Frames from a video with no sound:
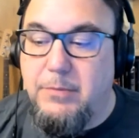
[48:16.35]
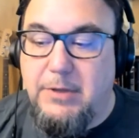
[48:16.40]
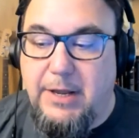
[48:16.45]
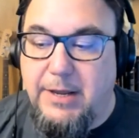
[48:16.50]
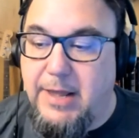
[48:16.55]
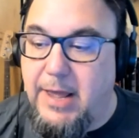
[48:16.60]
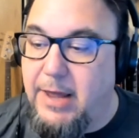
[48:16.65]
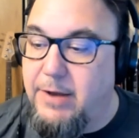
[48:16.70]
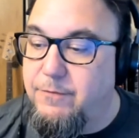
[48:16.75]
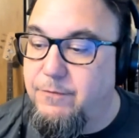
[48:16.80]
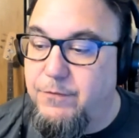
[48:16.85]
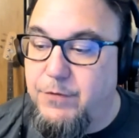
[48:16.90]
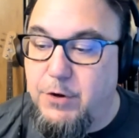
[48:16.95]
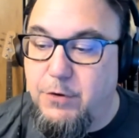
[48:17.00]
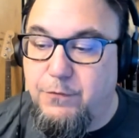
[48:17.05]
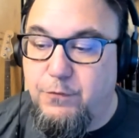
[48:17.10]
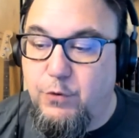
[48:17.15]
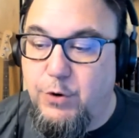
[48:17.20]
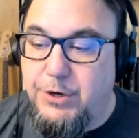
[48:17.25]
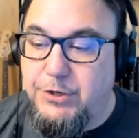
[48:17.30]
again, feel
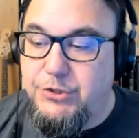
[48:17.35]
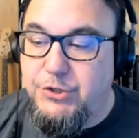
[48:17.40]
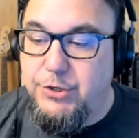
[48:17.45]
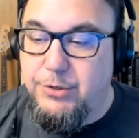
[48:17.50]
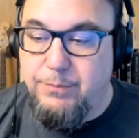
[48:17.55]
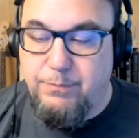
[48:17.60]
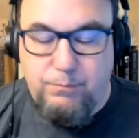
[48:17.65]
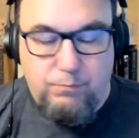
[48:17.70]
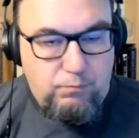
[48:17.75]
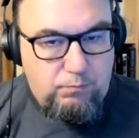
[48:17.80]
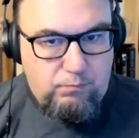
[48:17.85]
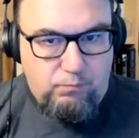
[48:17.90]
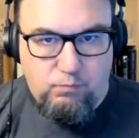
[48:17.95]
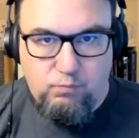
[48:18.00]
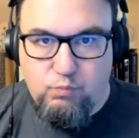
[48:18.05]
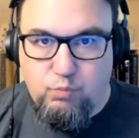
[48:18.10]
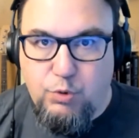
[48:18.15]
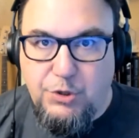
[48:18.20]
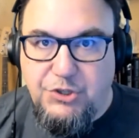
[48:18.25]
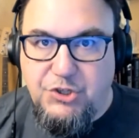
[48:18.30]
free to
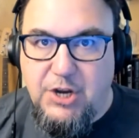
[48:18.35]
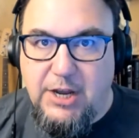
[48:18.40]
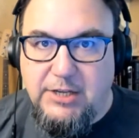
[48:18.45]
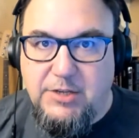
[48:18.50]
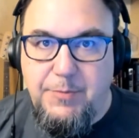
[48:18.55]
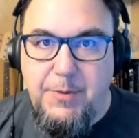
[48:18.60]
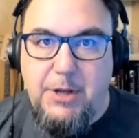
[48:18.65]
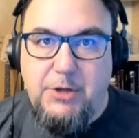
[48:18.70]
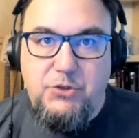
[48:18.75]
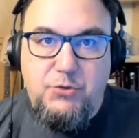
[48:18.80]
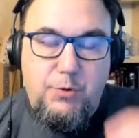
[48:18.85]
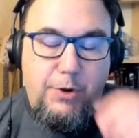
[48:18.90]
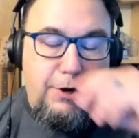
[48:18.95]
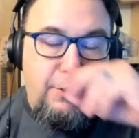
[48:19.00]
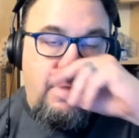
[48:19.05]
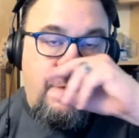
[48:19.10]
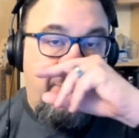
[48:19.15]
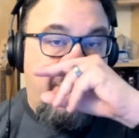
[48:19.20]
reach out to me on Twitter.